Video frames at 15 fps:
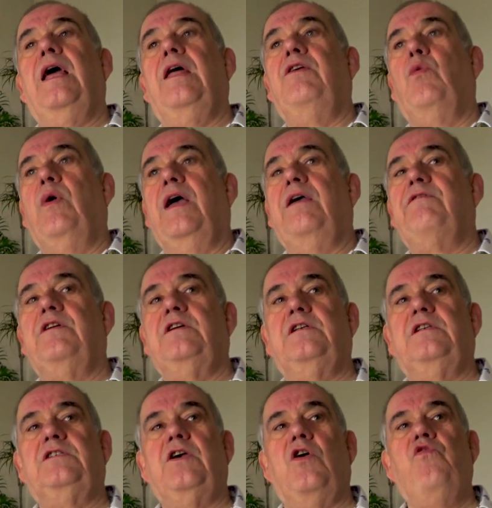and the
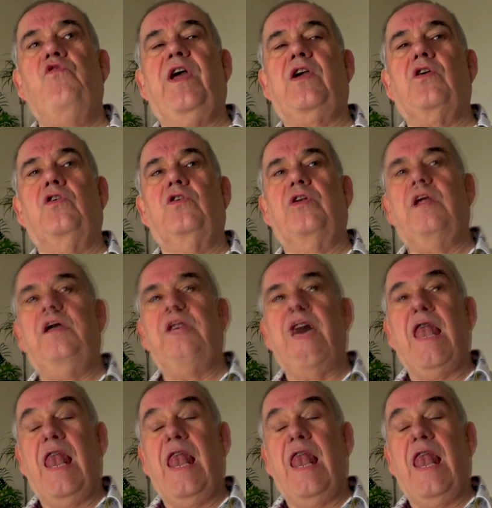Wailers recorded a